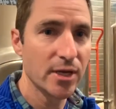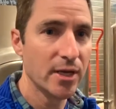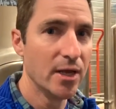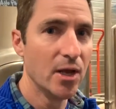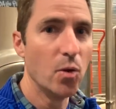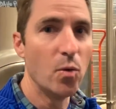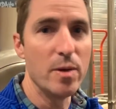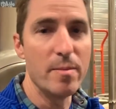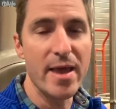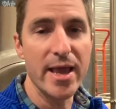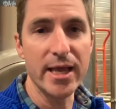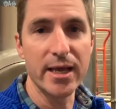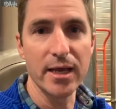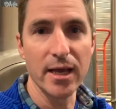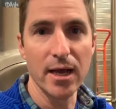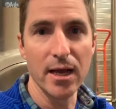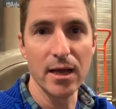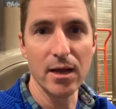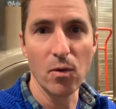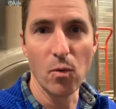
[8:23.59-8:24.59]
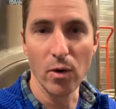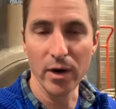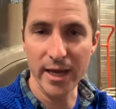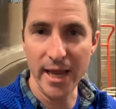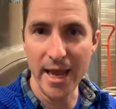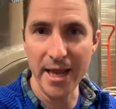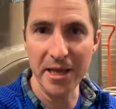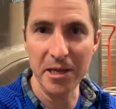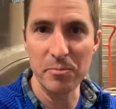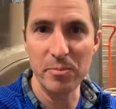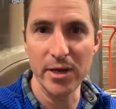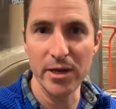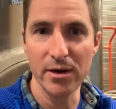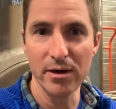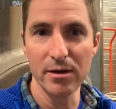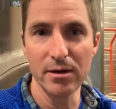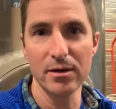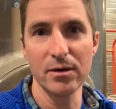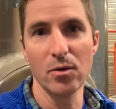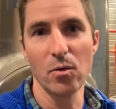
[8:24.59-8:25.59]
We make uh, organic beer,
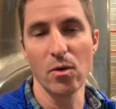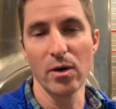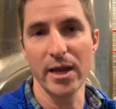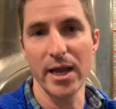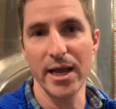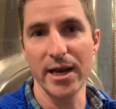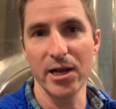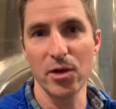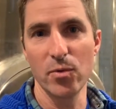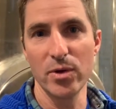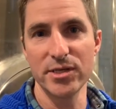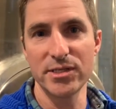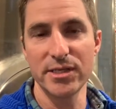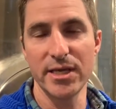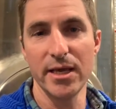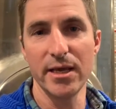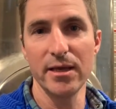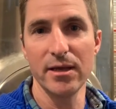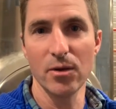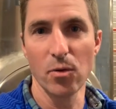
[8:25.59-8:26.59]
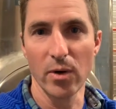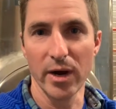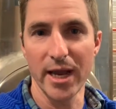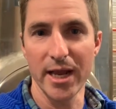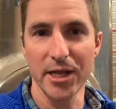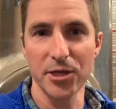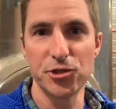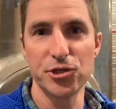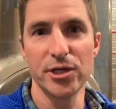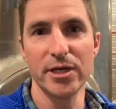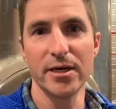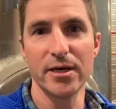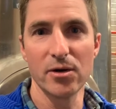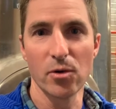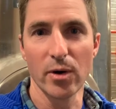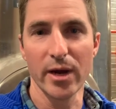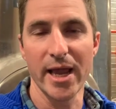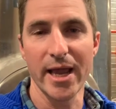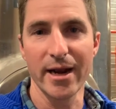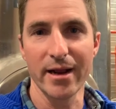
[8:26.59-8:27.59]
organic whiskey, organic gin, and
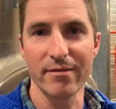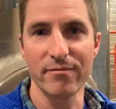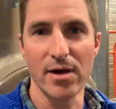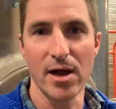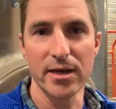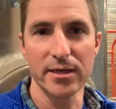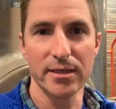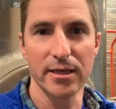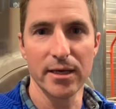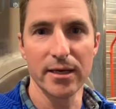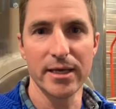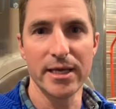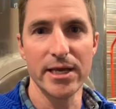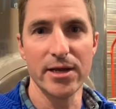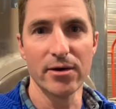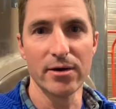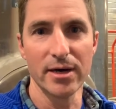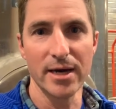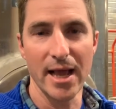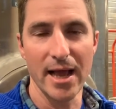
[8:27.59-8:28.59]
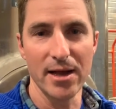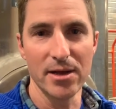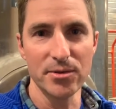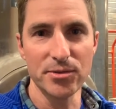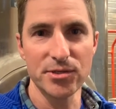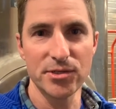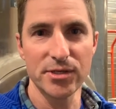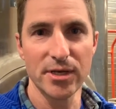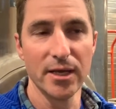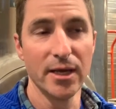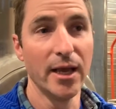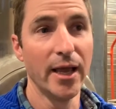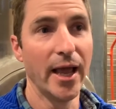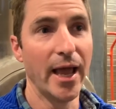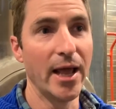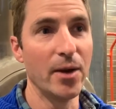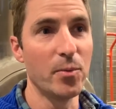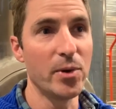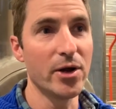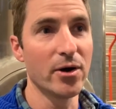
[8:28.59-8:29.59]
organic vodka here in-house and
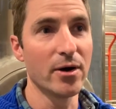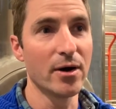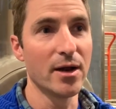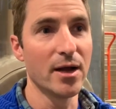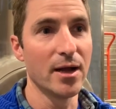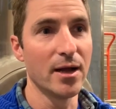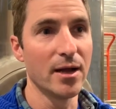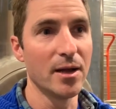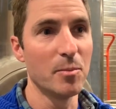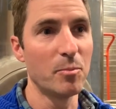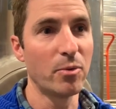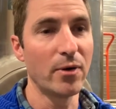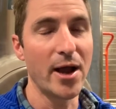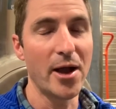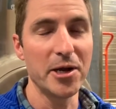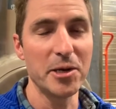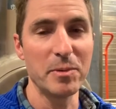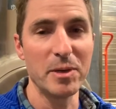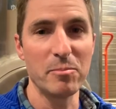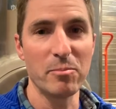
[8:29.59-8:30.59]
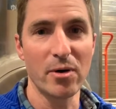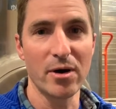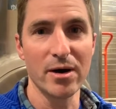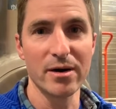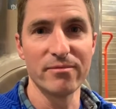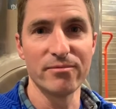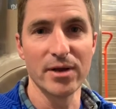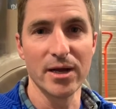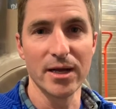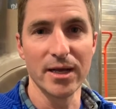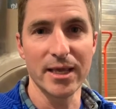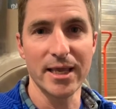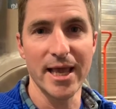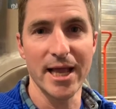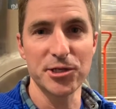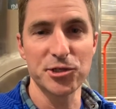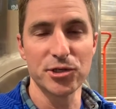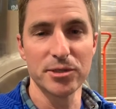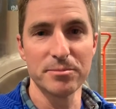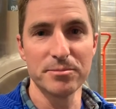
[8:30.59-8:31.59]
we are uh, proud to be part of uh,
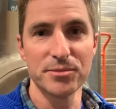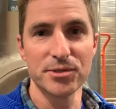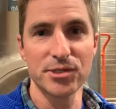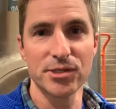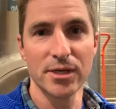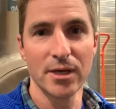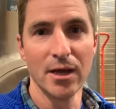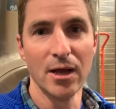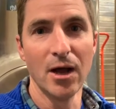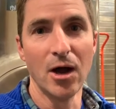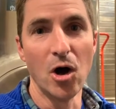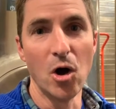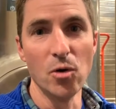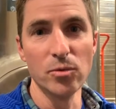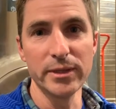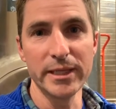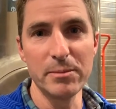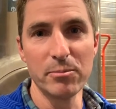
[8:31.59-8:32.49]
Ketchum's only